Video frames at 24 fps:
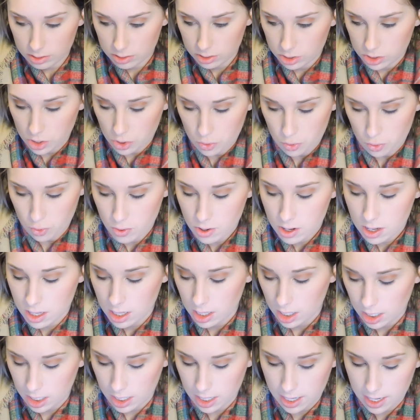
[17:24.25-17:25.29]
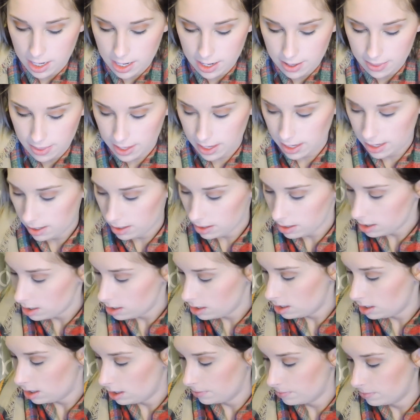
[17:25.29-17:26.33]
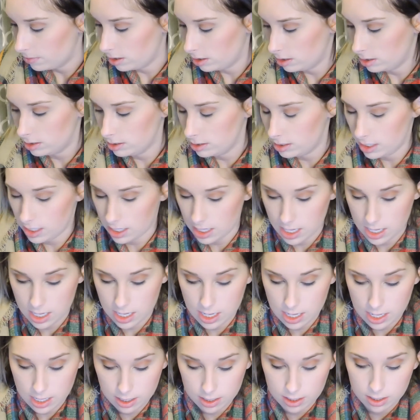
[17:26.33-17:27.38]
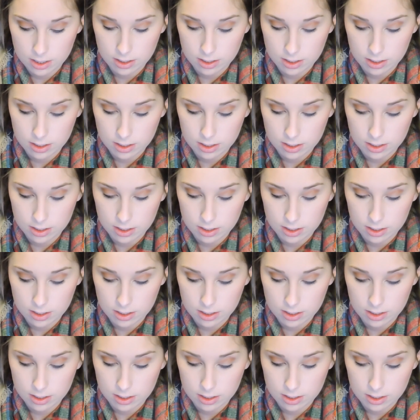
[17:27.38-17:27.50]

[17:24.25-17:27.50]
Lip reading: So then I'm gonna take